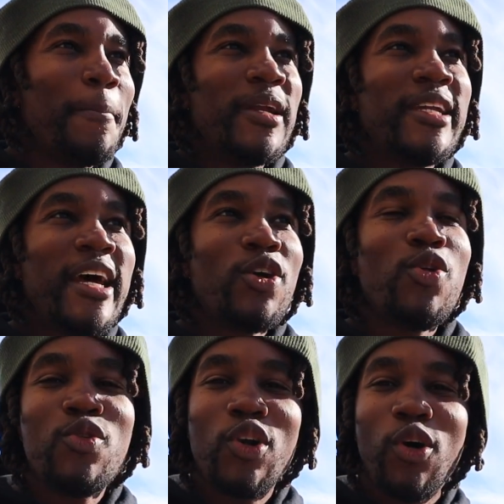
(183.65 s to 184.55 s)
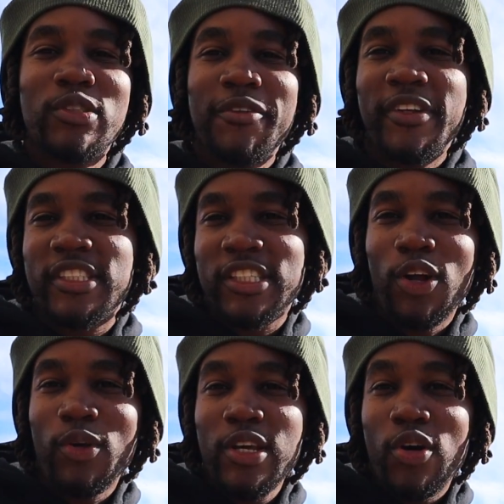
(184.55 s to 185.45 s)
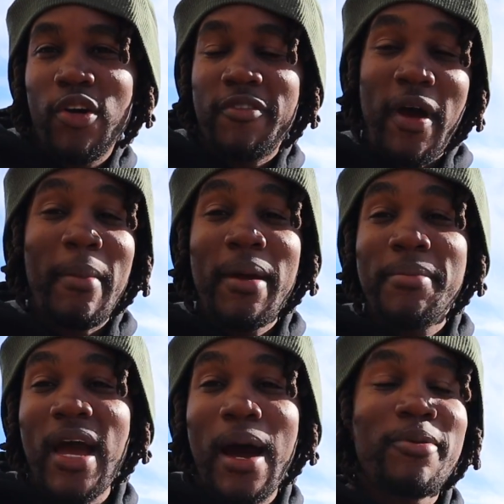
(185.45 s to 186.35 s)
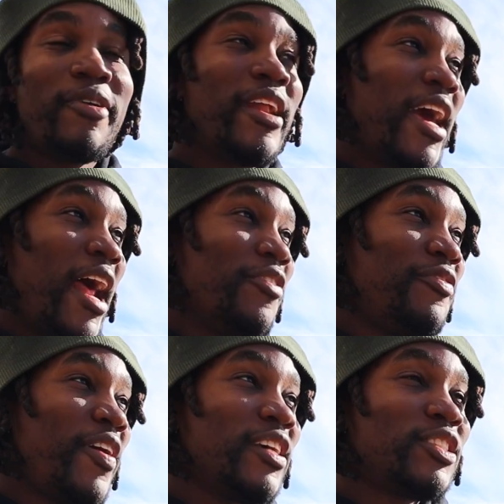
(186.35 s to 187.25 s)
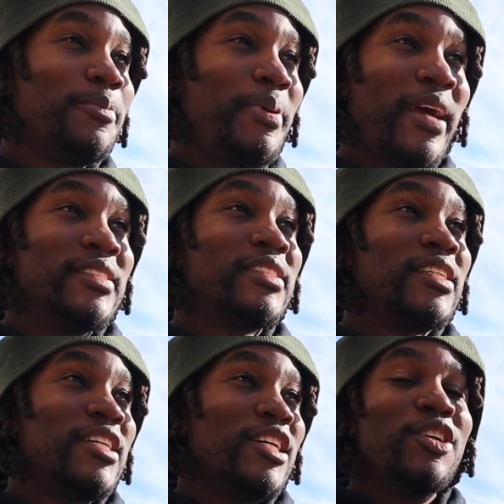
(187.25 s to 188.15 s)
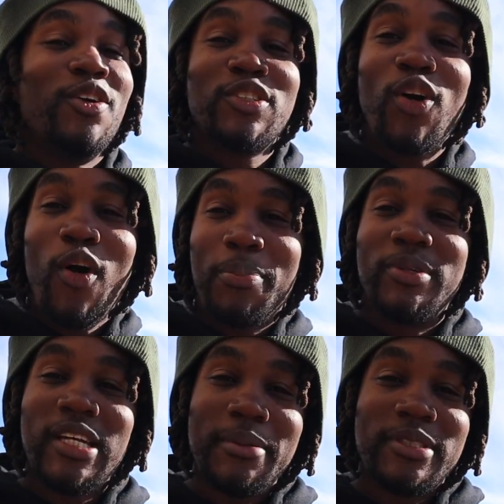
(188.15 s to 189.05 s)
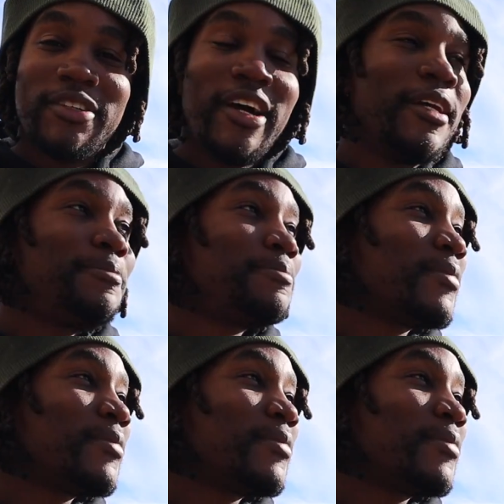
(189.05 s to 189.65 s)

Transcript: But then who knows if it's slowly or if I might be operating at a faster pace. You know, it's all perception, right?